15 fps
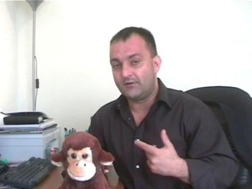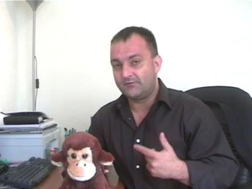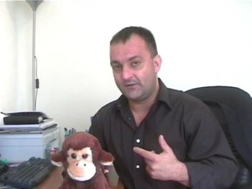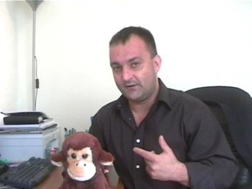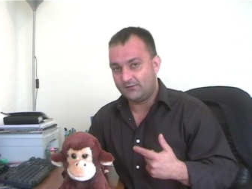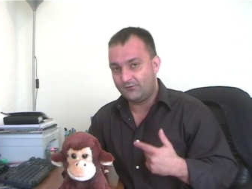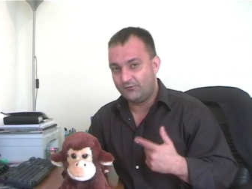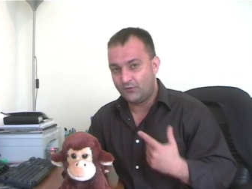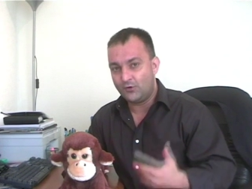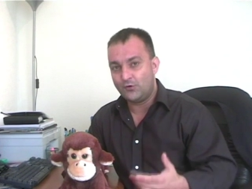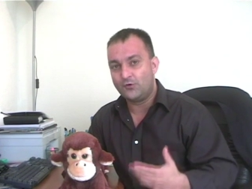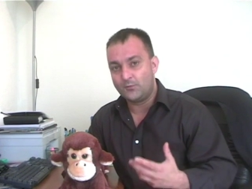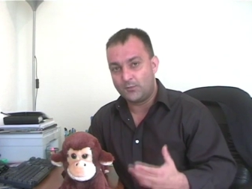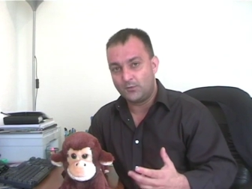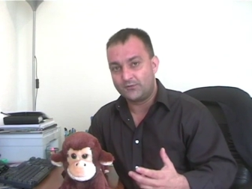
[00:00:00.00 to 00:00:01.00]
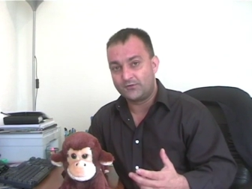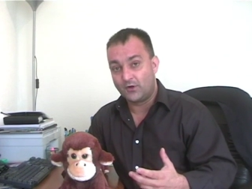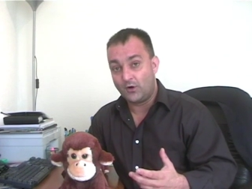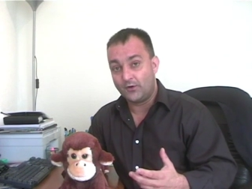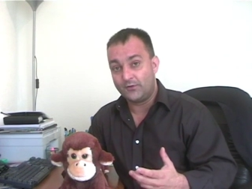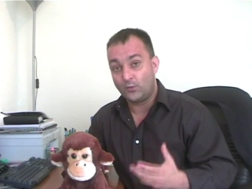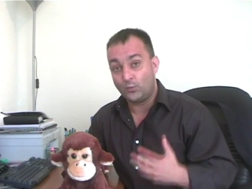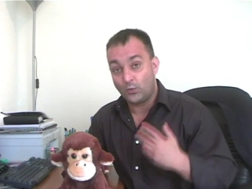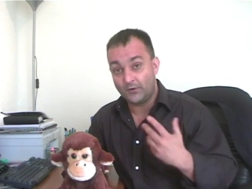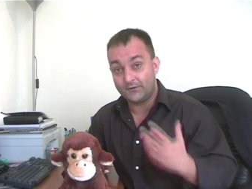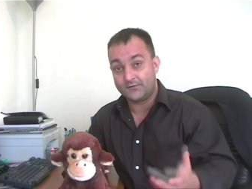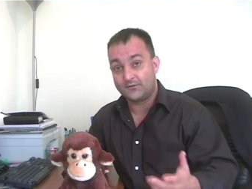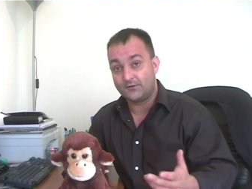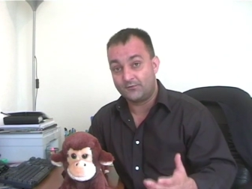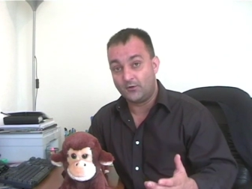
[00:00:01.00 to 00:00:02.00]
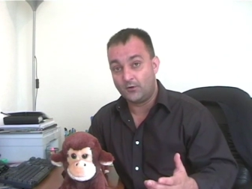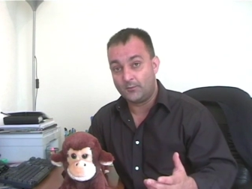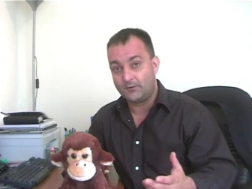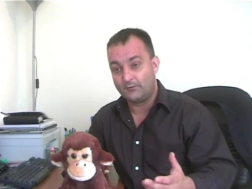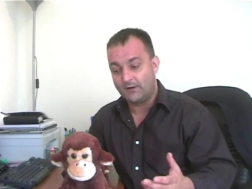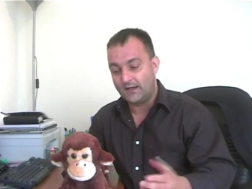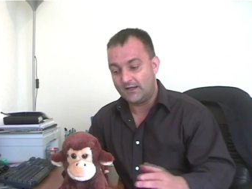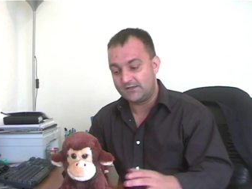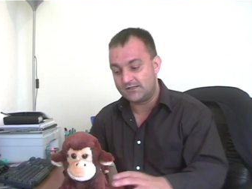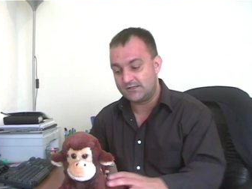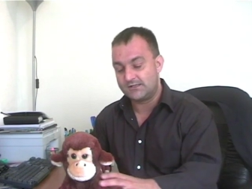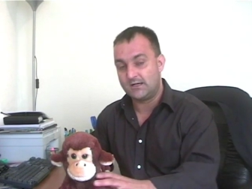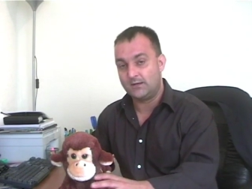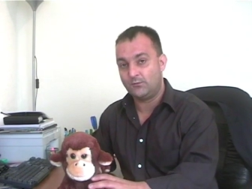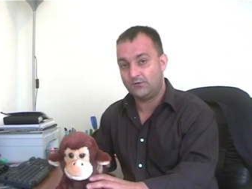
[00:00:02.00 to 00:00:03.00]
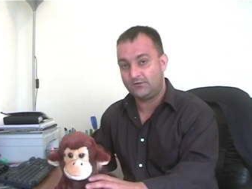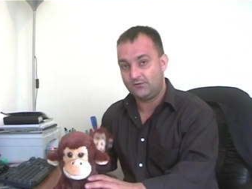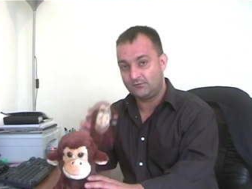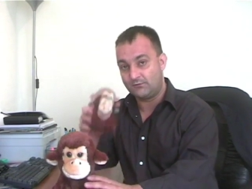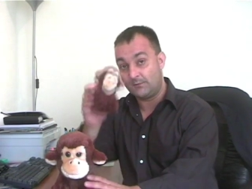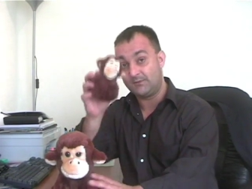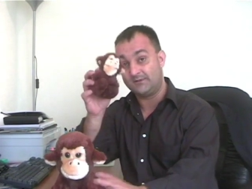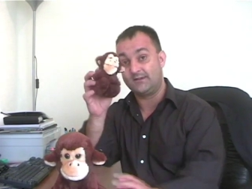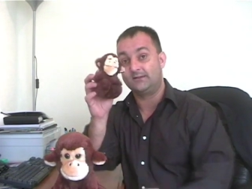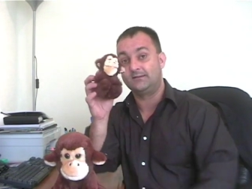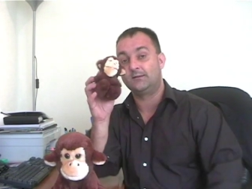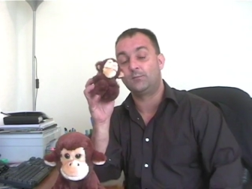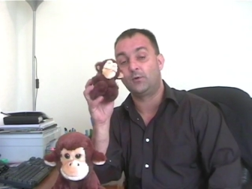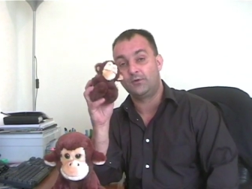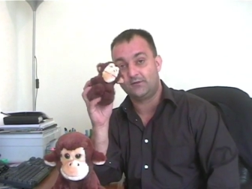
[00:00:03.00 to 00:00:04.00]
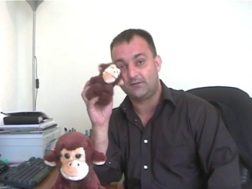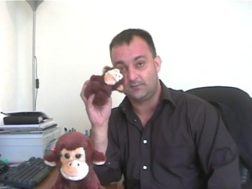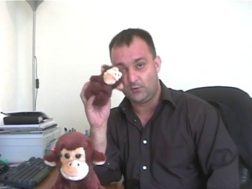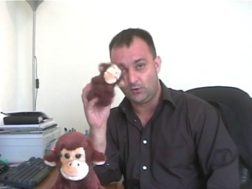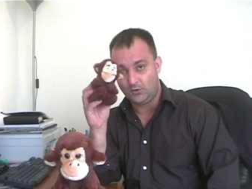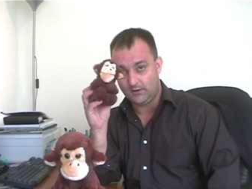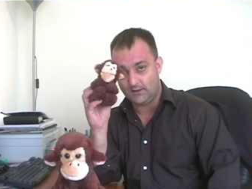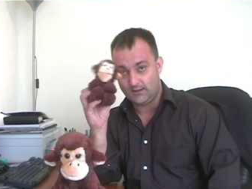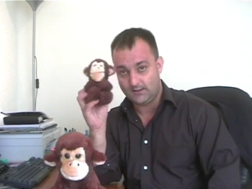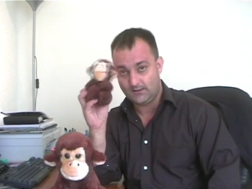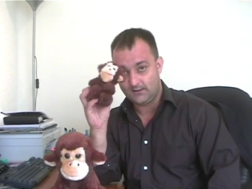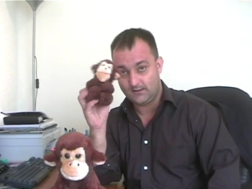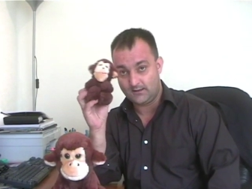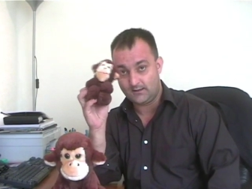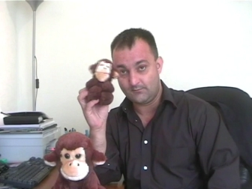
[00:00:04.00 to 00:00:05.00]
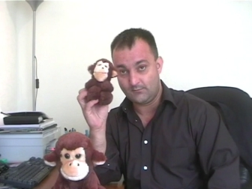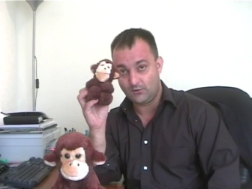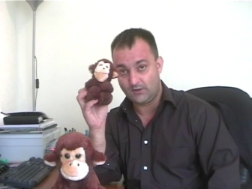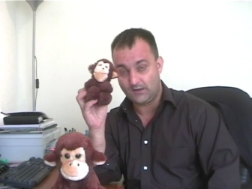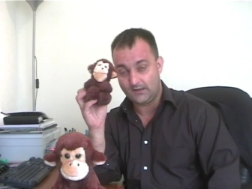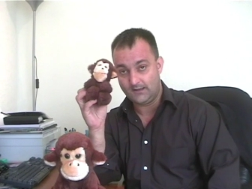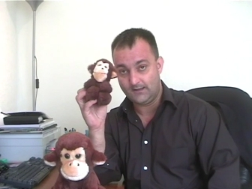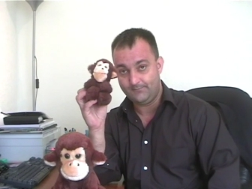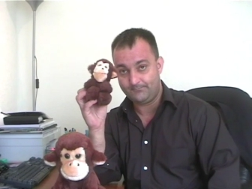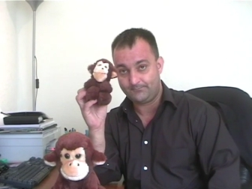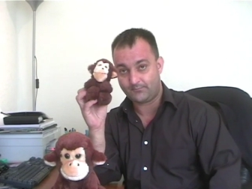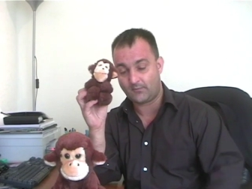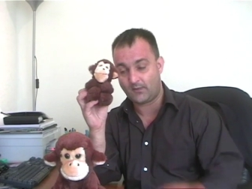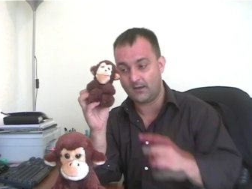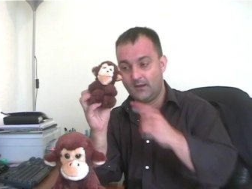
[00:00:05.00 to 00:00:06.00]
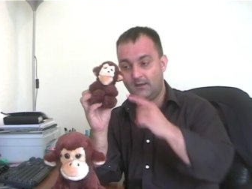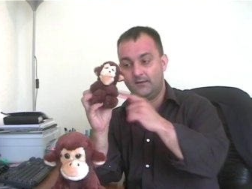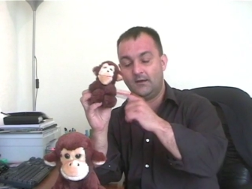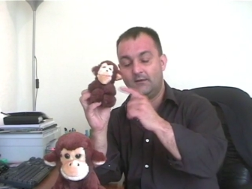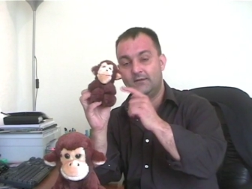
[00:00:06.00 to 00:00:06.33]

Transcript: of have this vulnerable side that wants to form a relationship, which is represented by the smaller uh, monkey. And,